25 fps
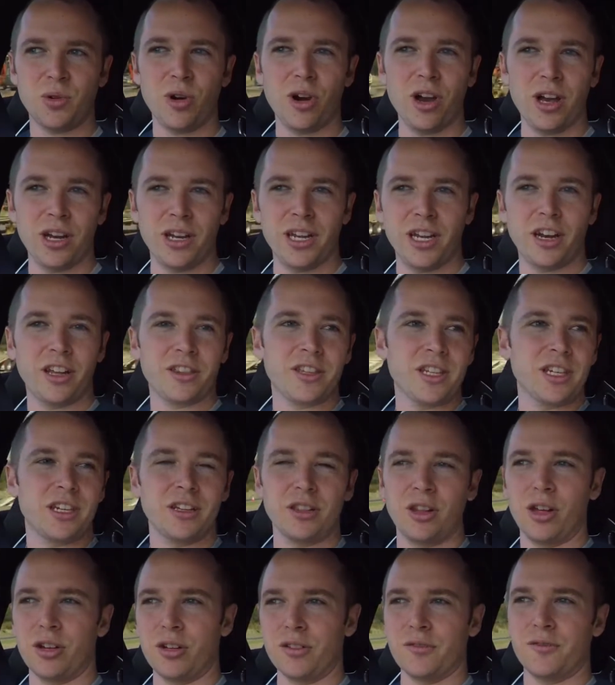right, and I think a
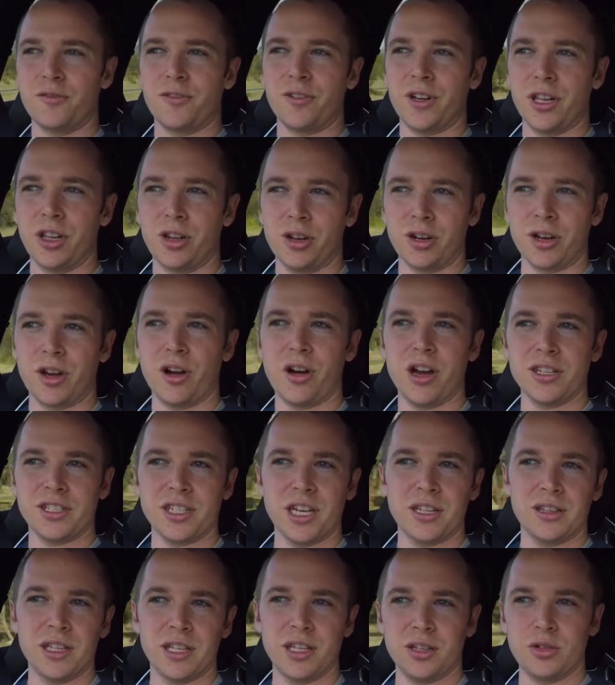lot of a lot of guys
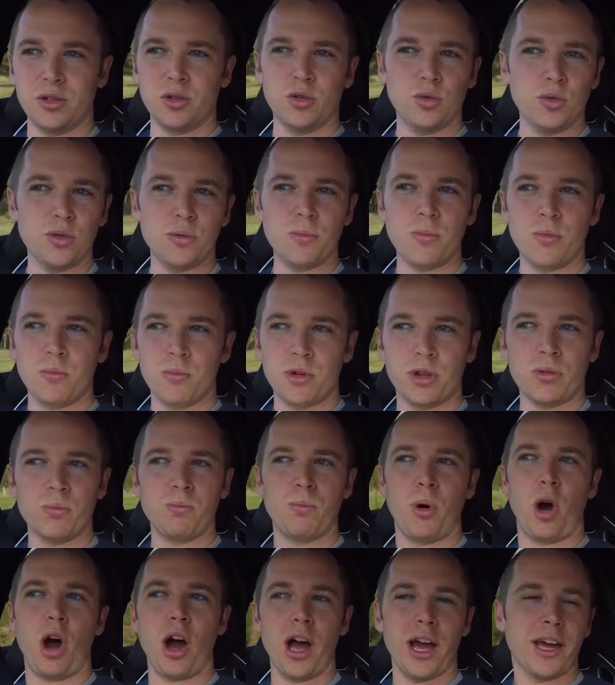out there who
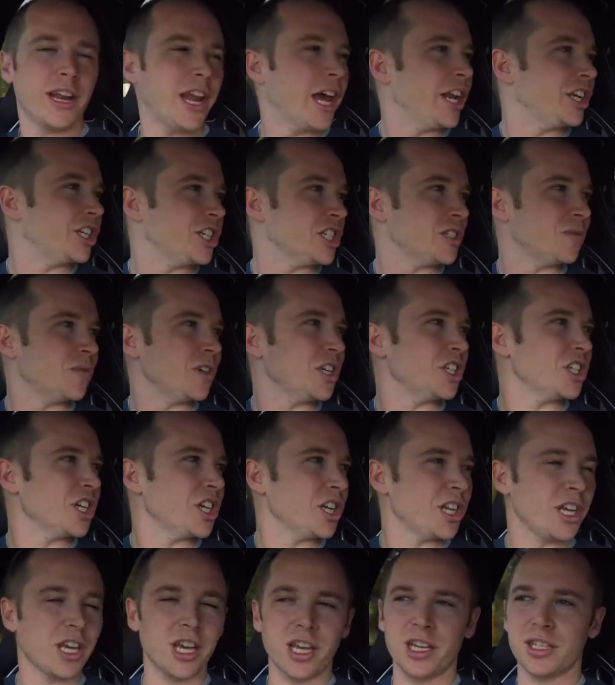would buy an H S V
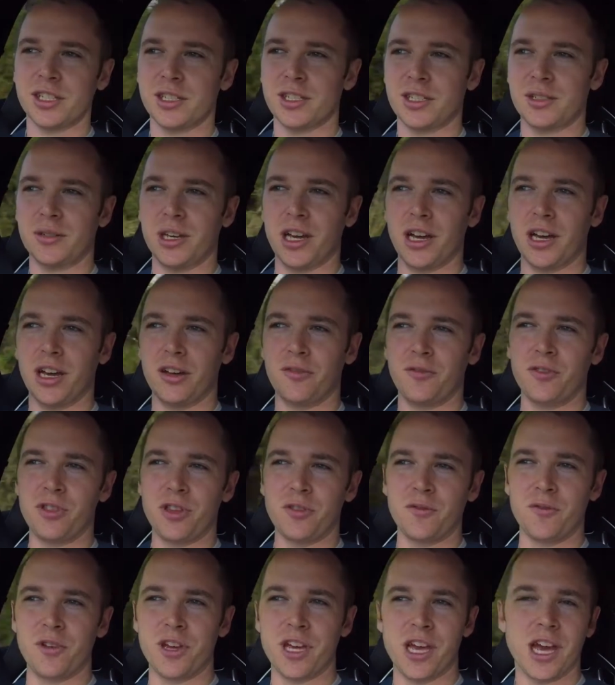G D S uh, for
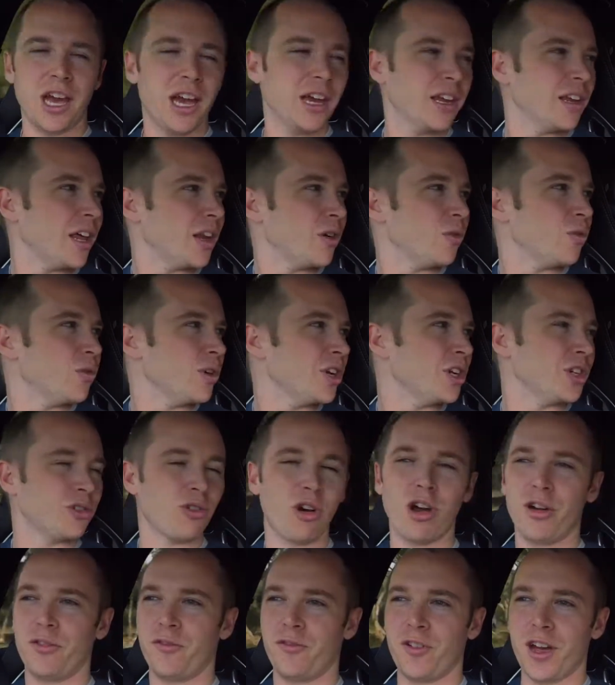the V eight and rear
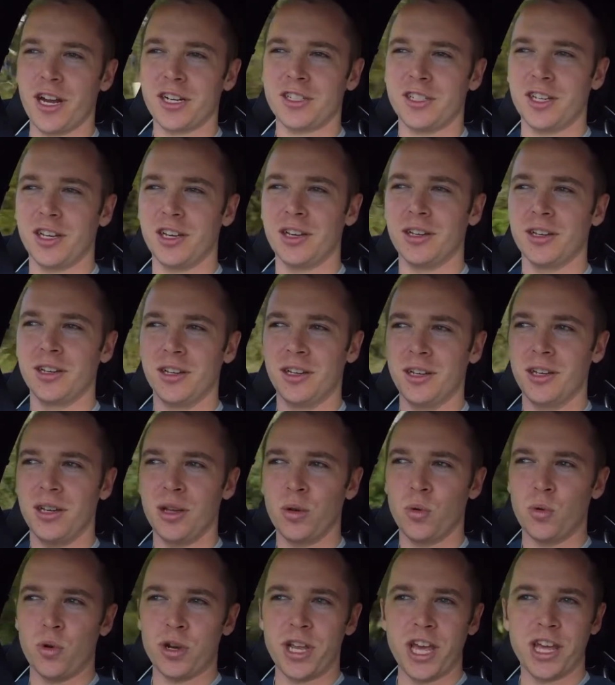drive factor
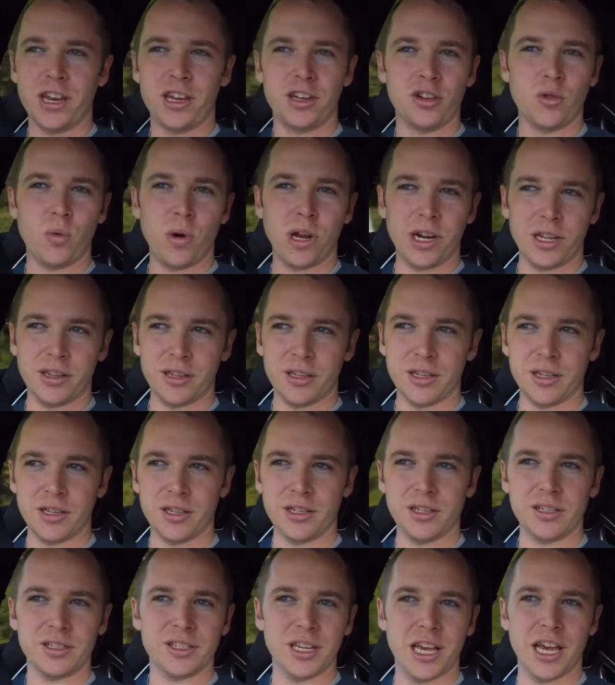would get into one of
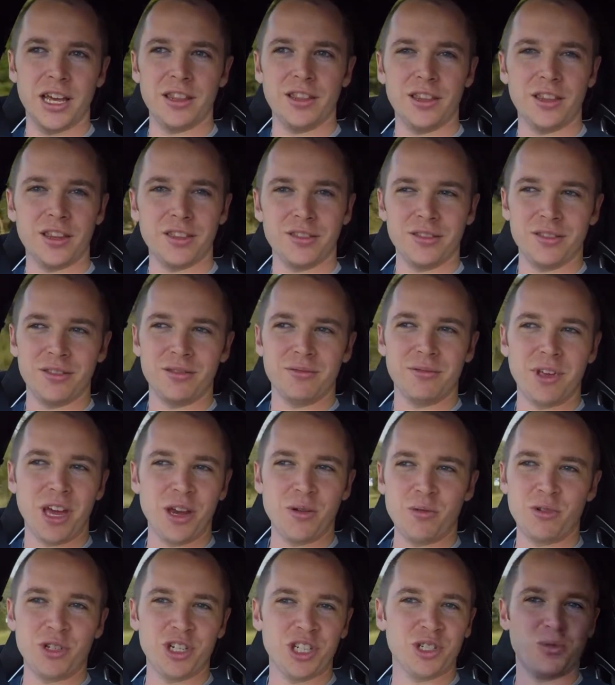these and
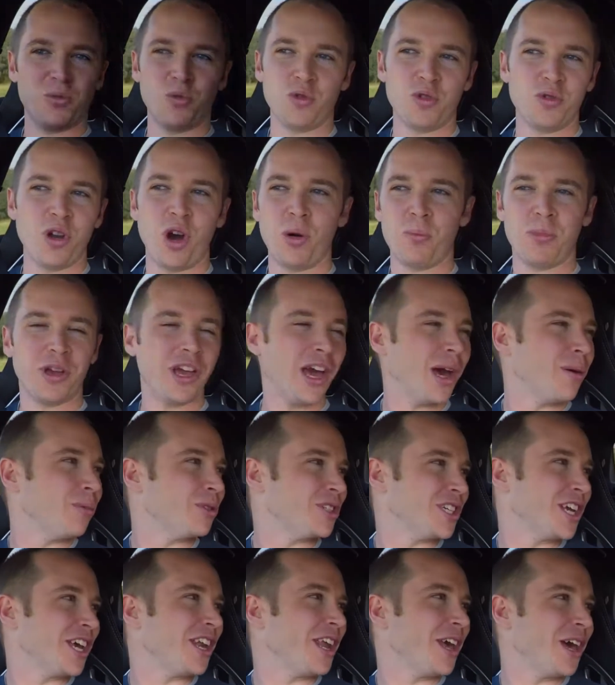they would just would not be able
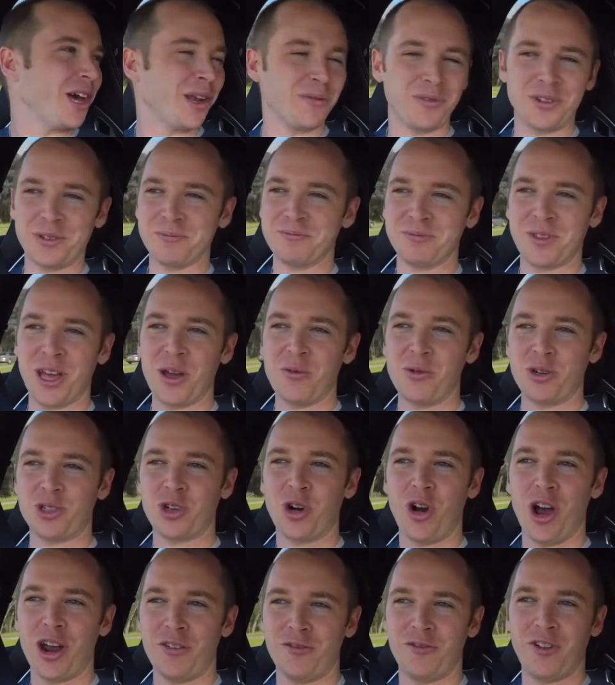to get out of it. Yeah. They would
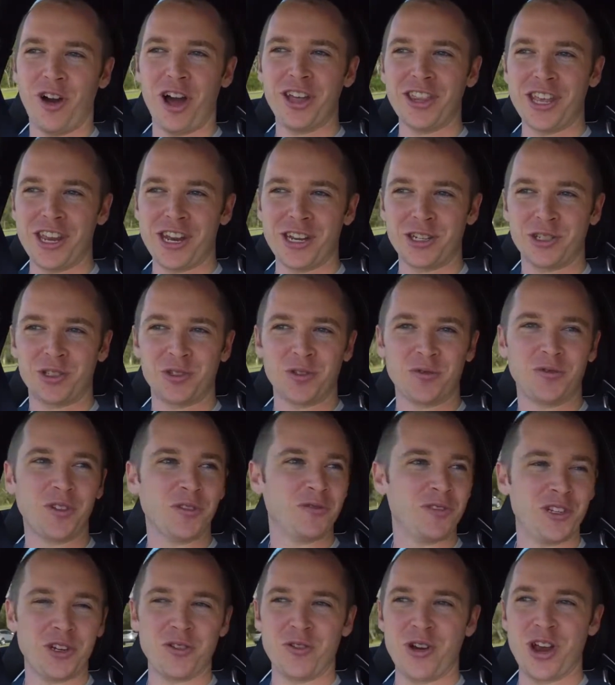try and find that extra
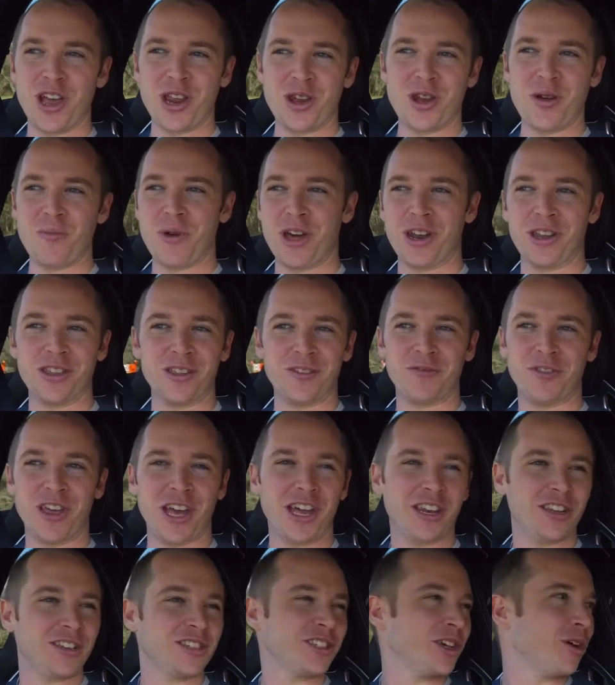fifty grand, no matter if they
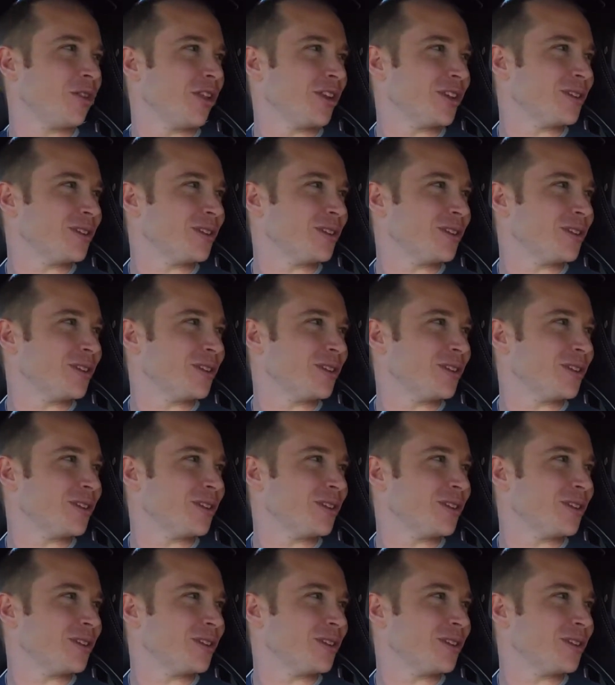had to sell